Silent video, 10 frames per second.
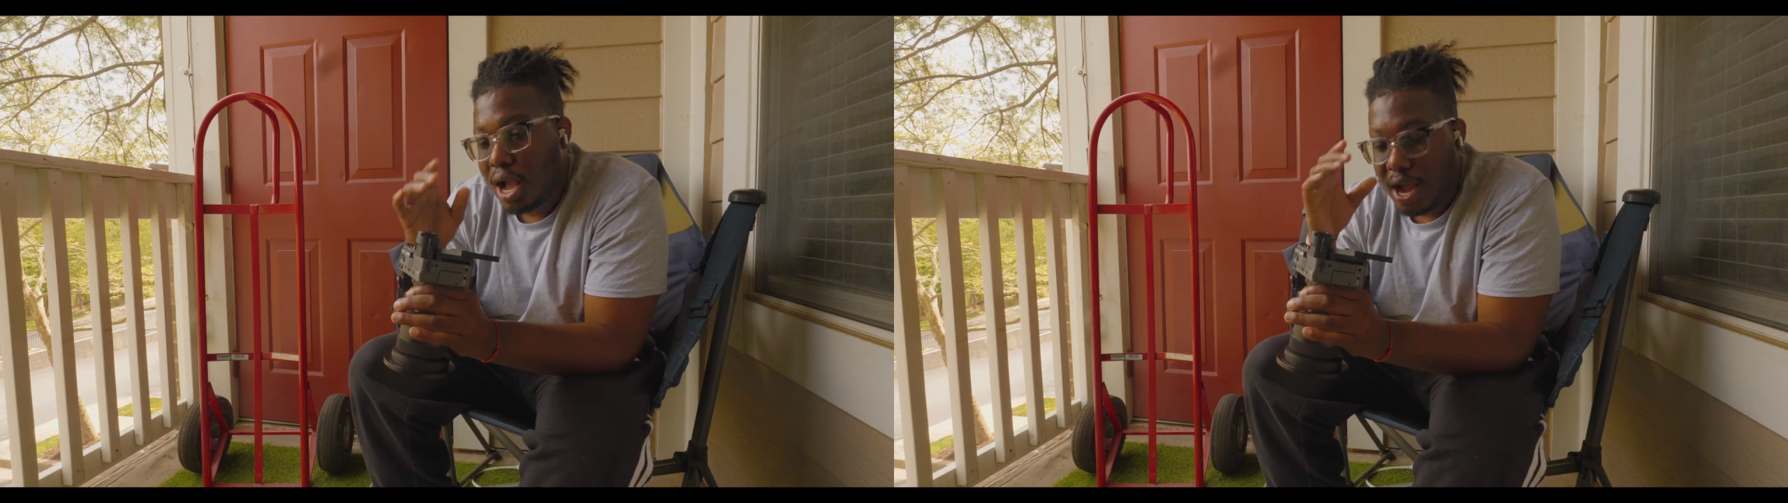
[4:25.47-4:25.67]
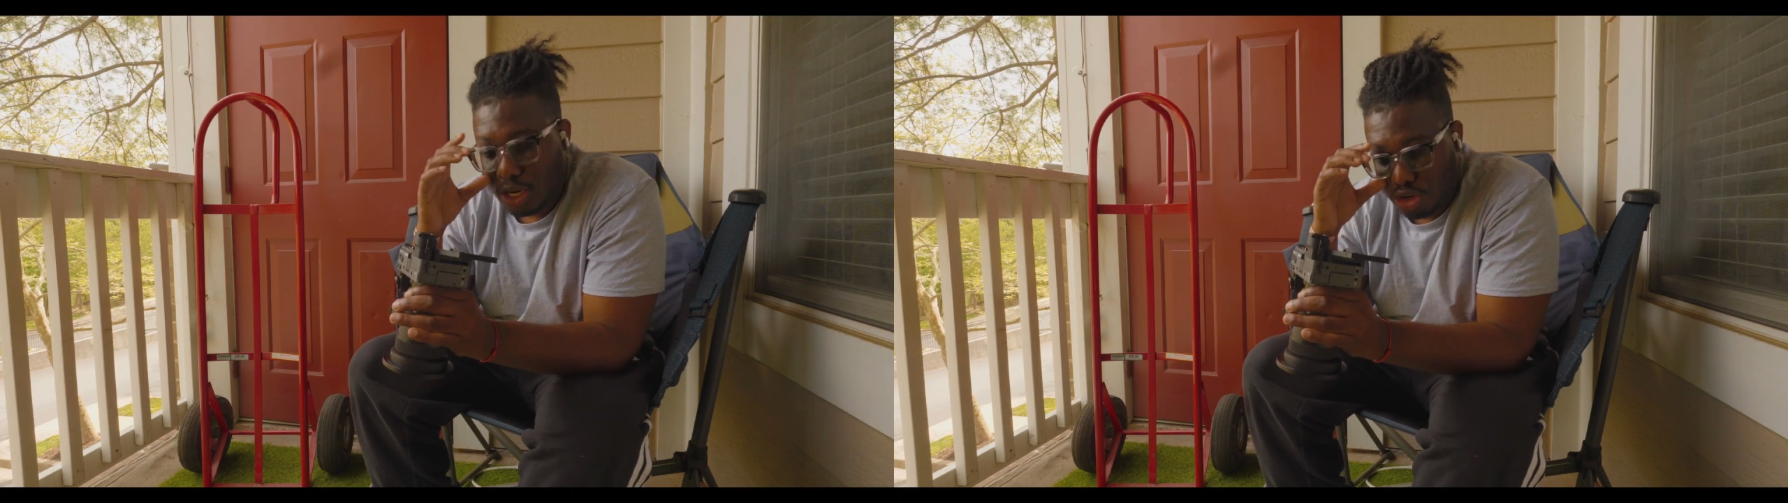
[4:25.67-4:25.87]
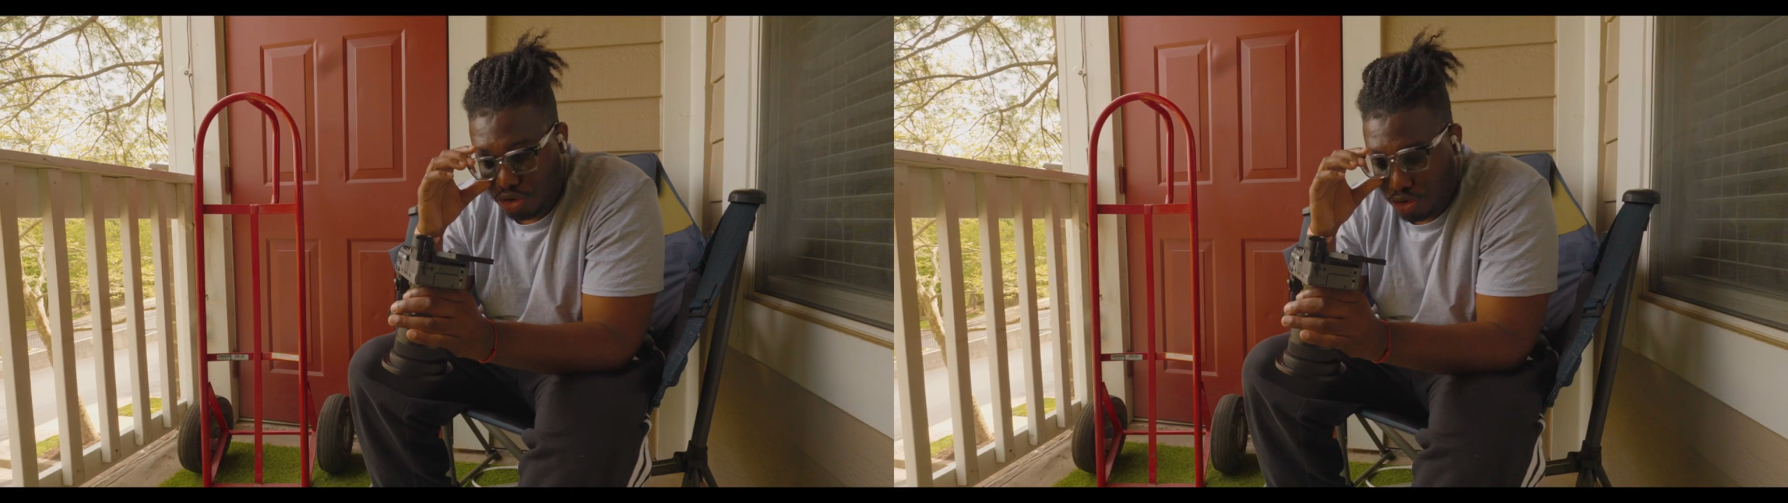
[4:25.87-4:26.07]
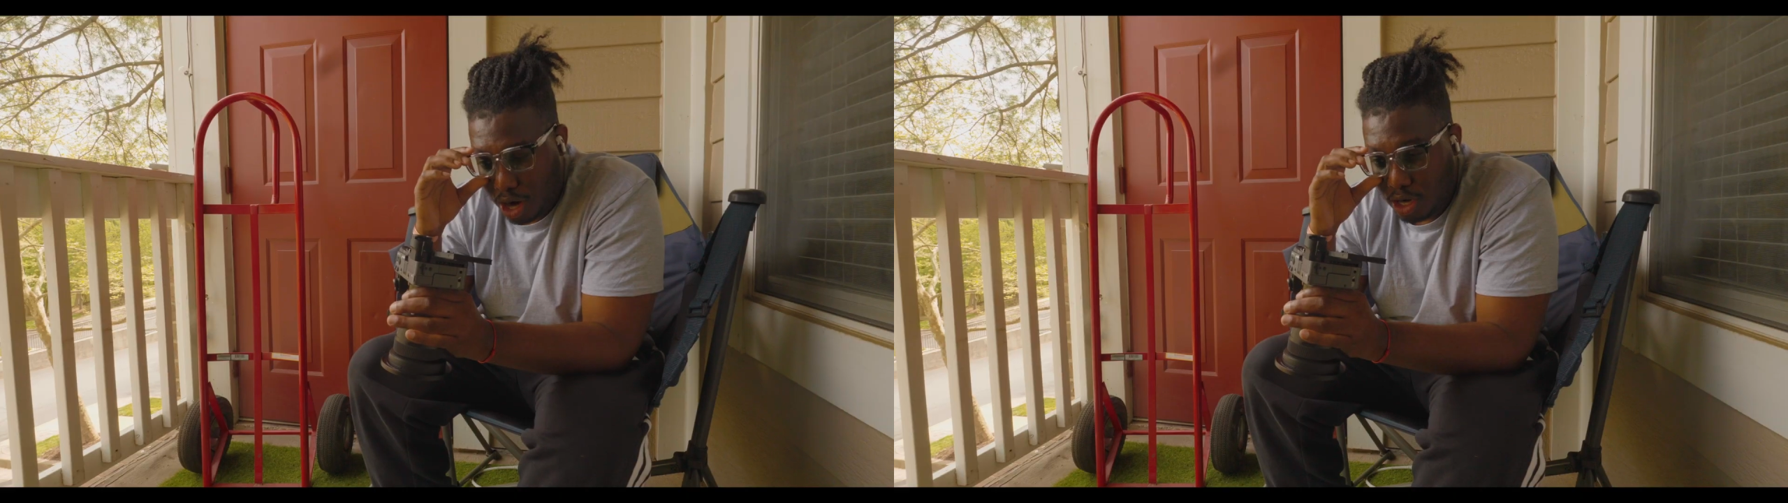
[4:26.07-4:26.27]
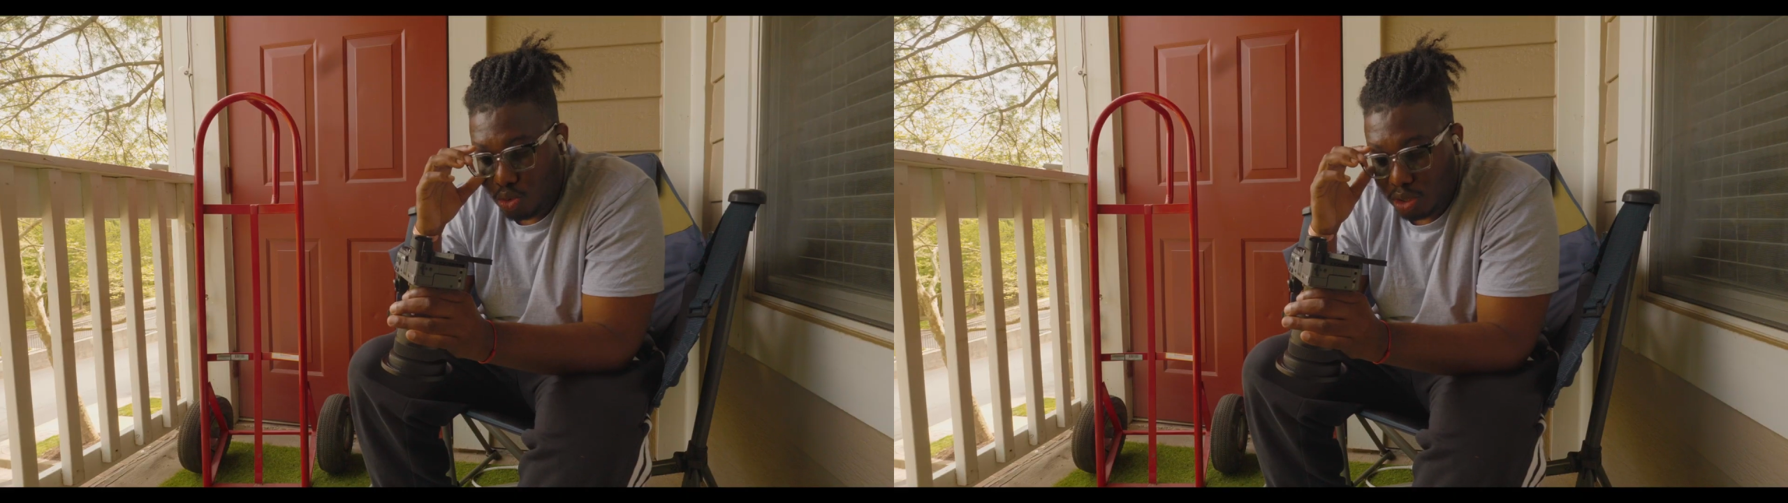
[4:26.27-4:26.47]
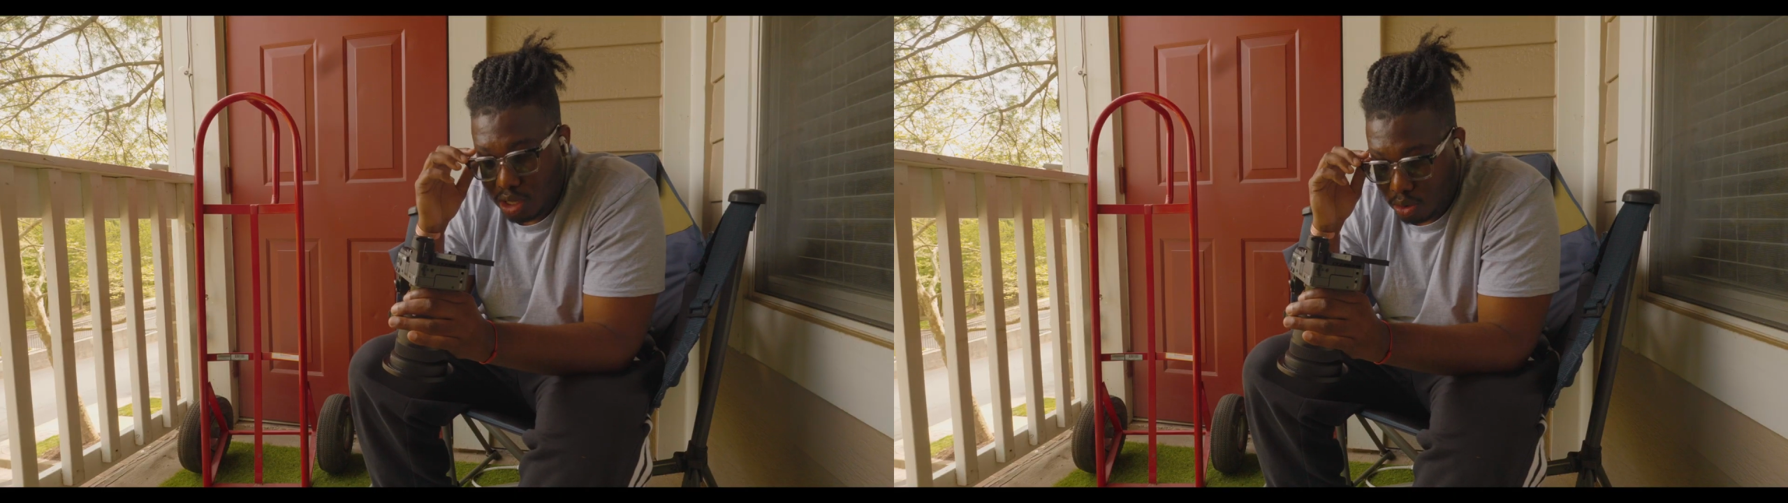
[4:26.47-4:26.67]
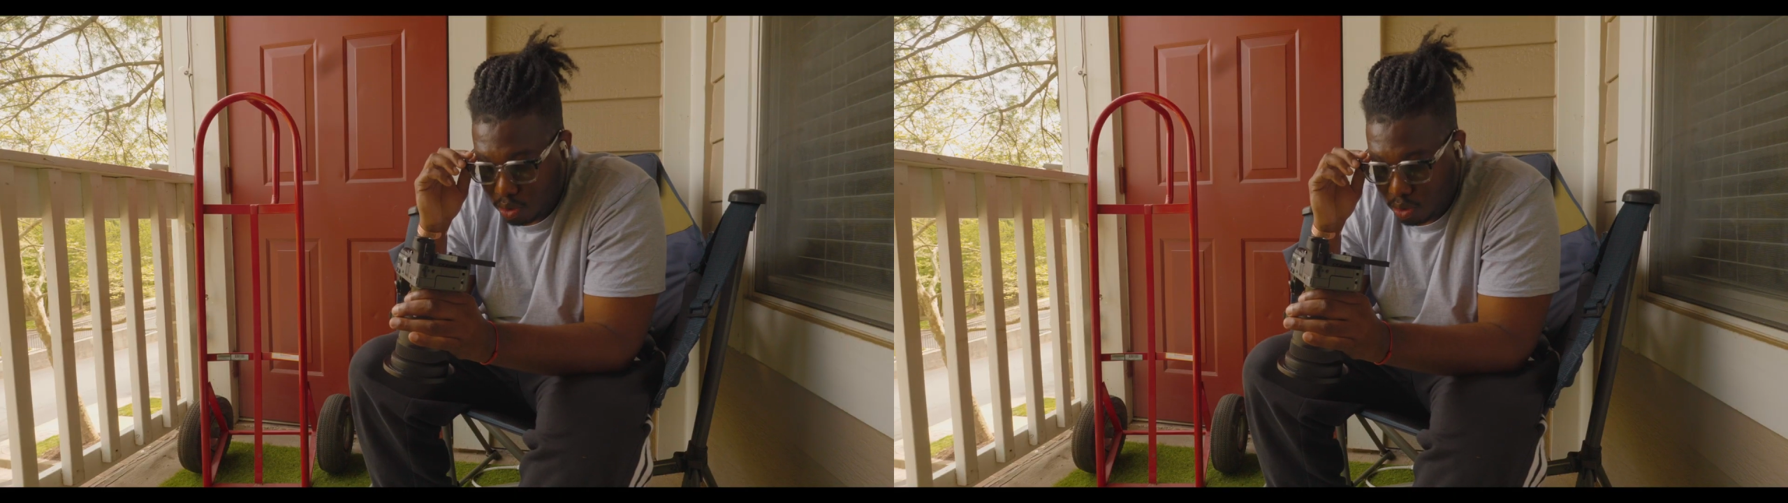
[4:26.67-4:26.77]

I tried using it